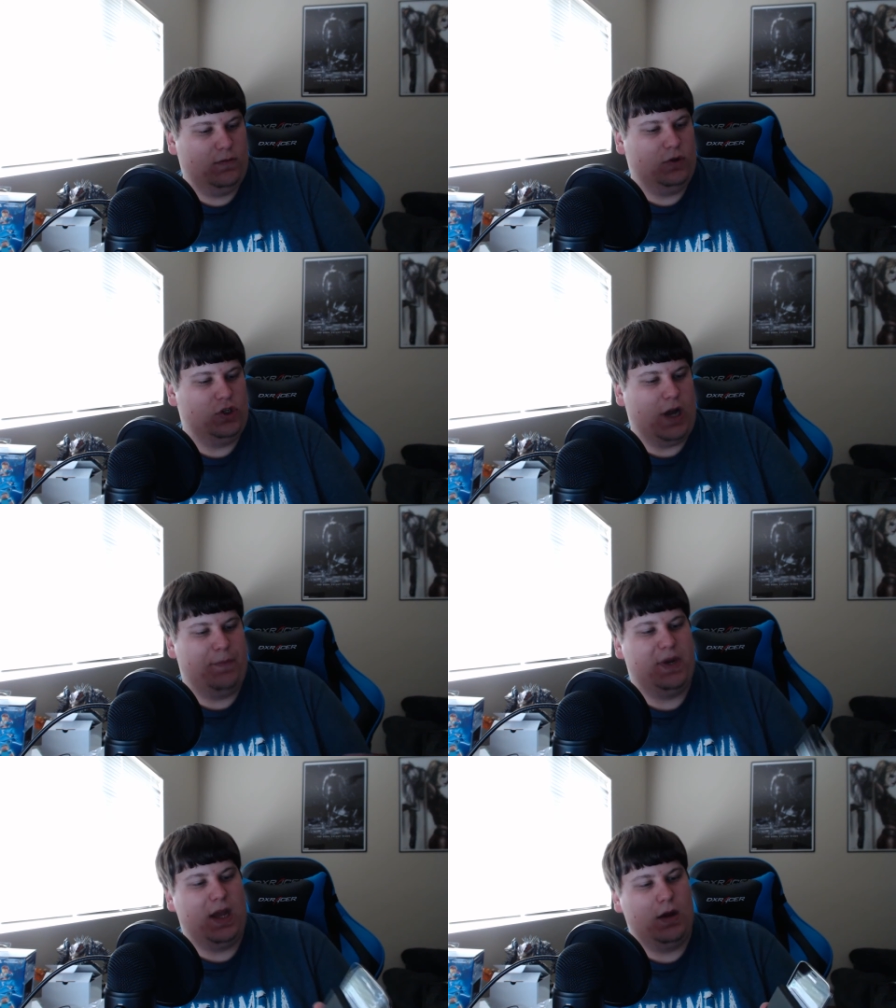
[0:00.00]
We'll drop
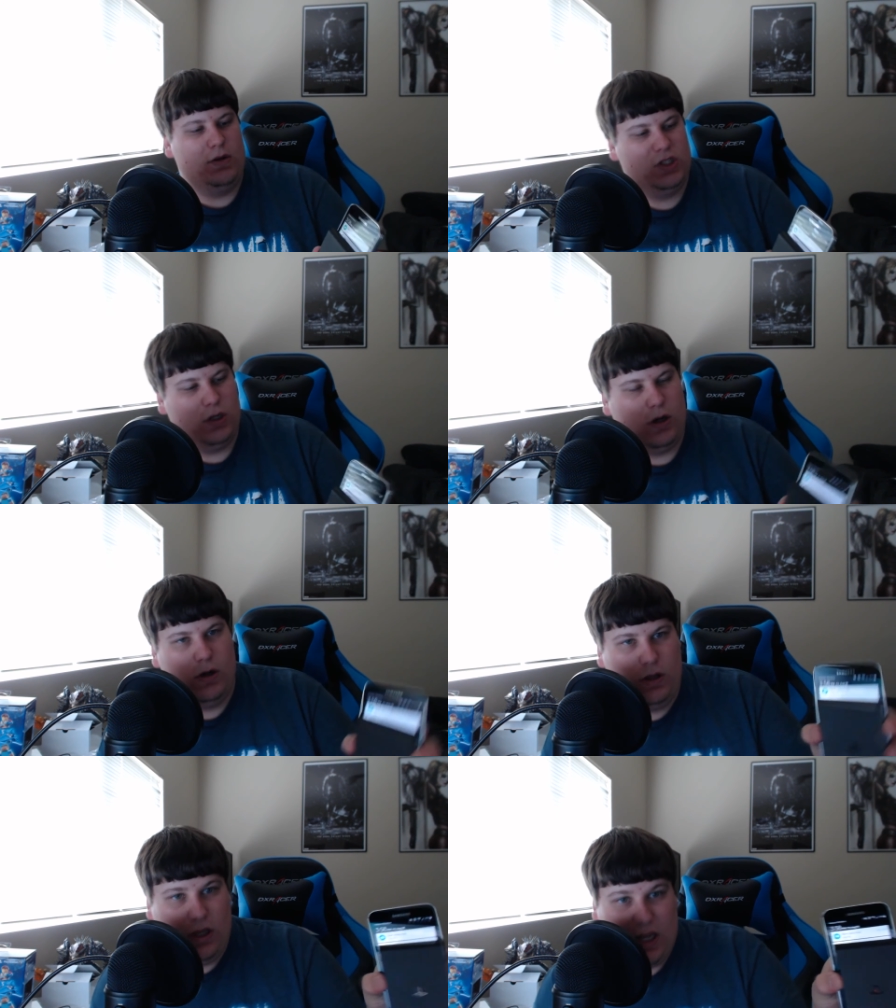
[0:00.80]
it down. So
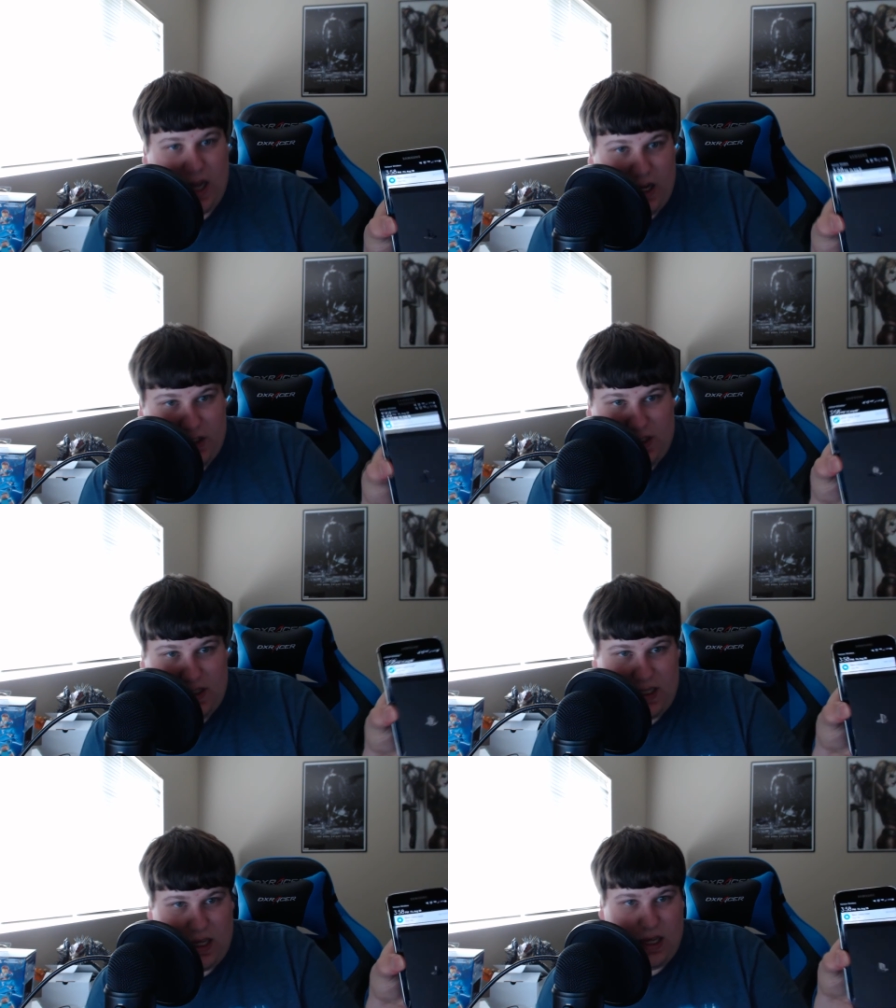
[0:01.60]
you can actually
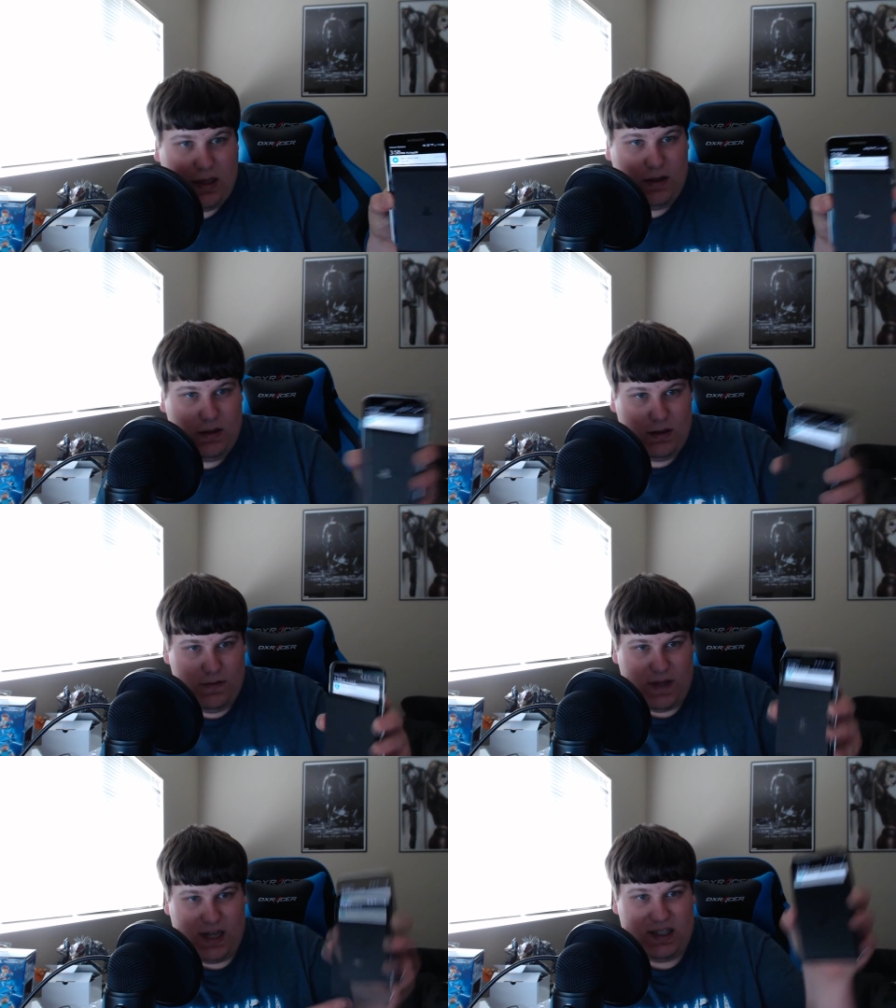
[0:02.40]
see
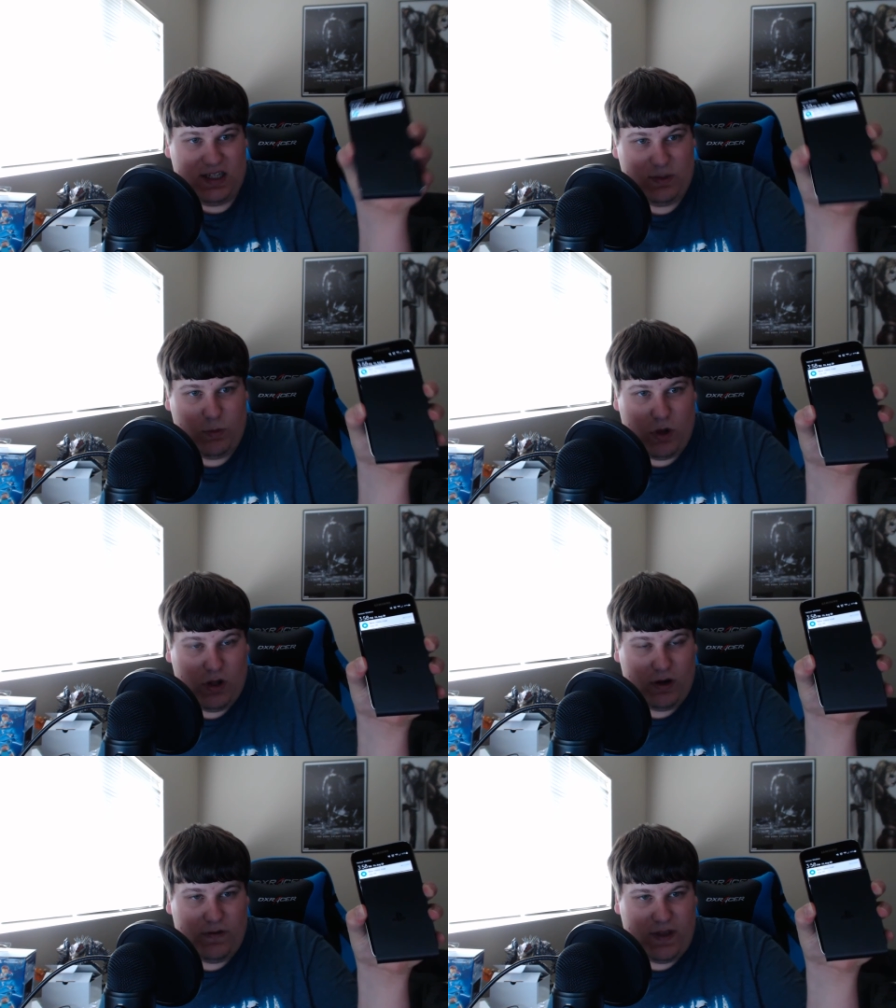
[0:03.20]
that it's
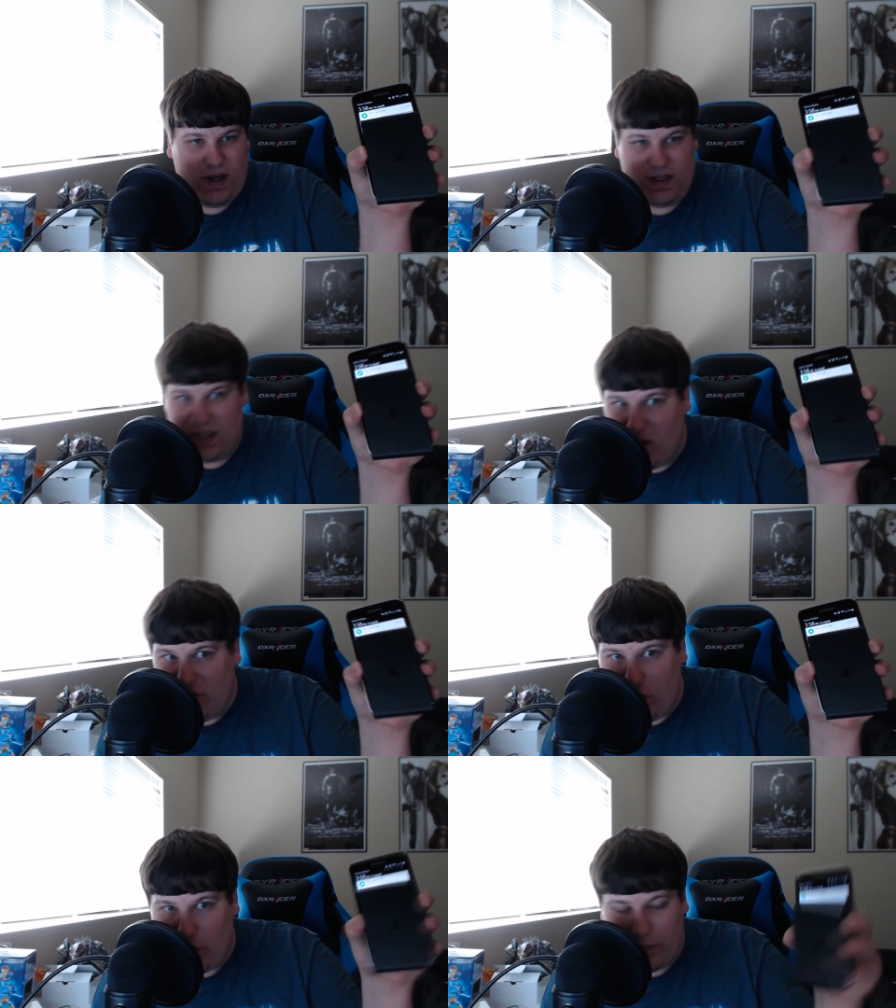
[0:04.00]
smaller than a cell
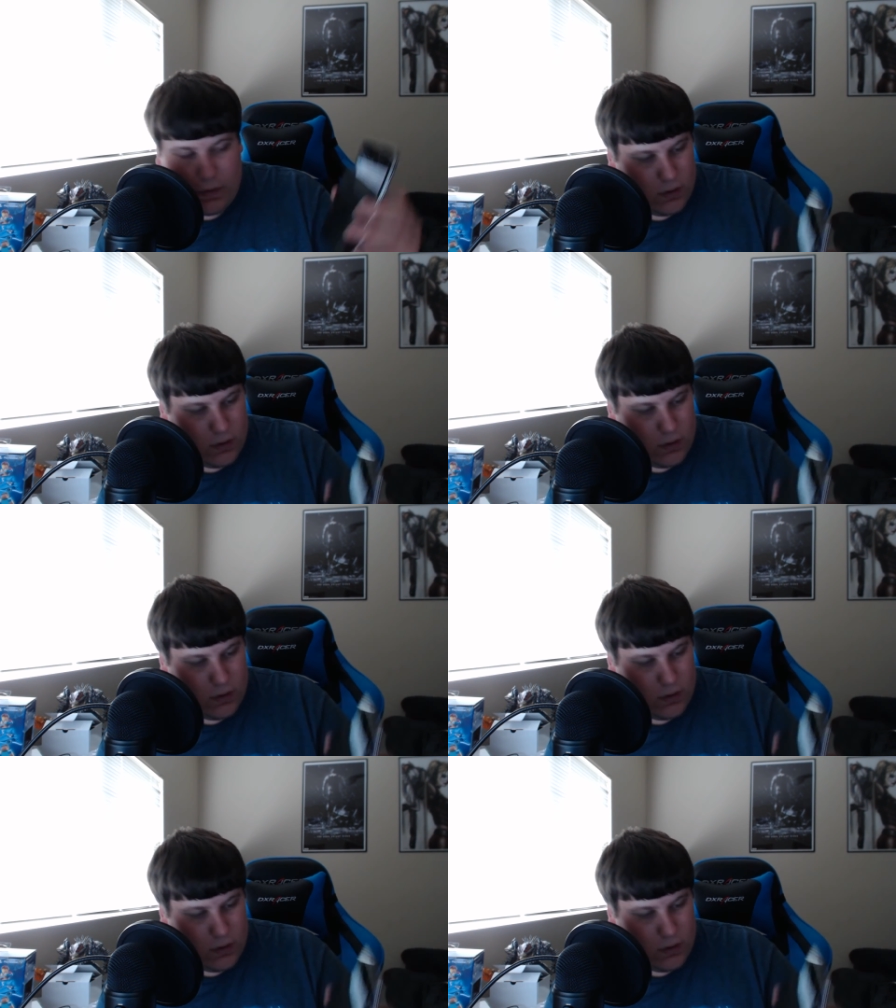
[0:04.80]
phone.